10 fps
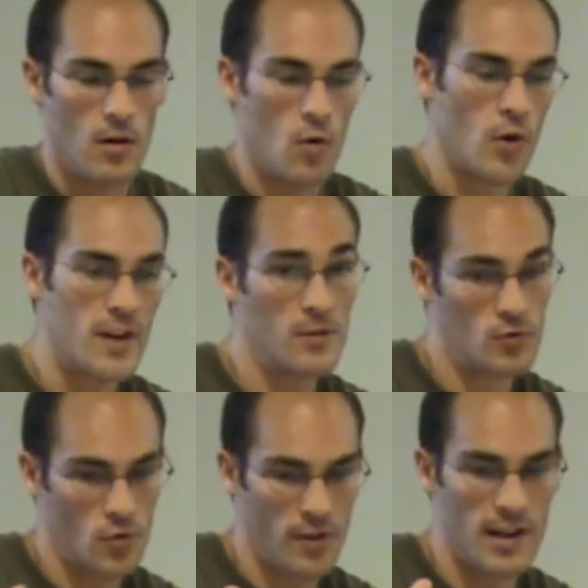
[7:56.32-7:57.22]

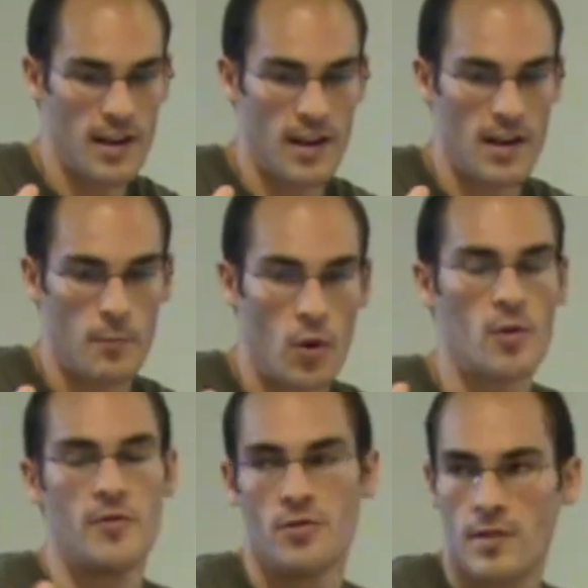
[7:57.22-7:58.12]
looking to the point
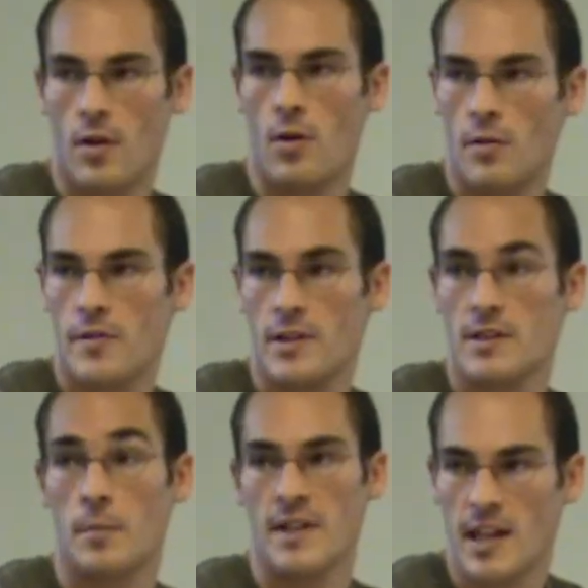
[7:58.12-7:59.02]
of view of
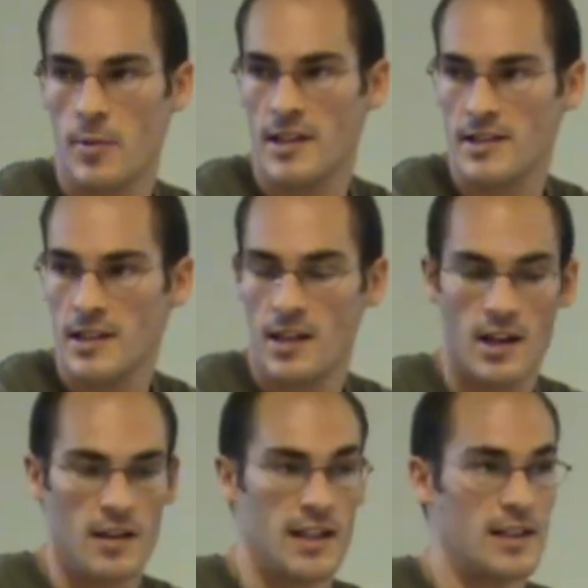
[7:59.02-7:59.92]
interpretability,
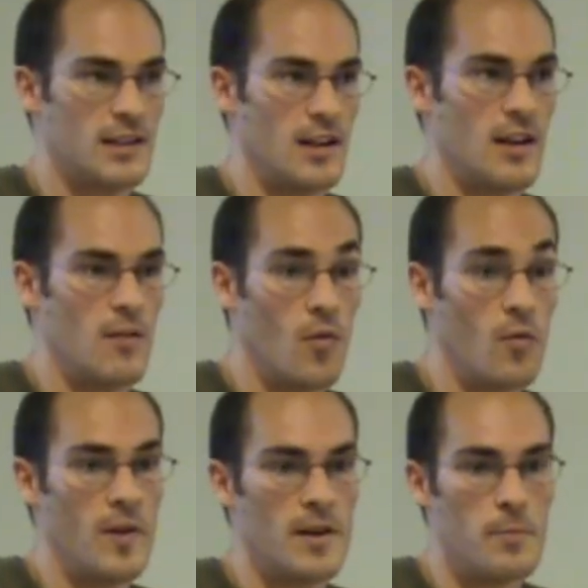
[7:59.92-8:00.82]
that would be